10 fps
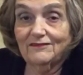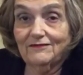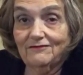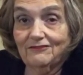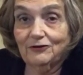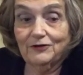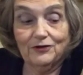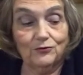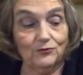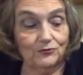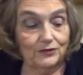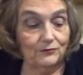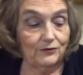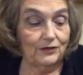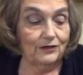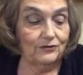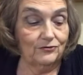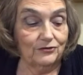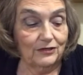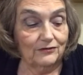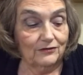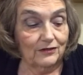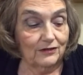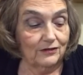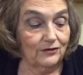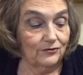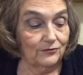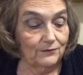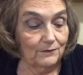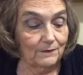very gold. I would not use that as a highlighter.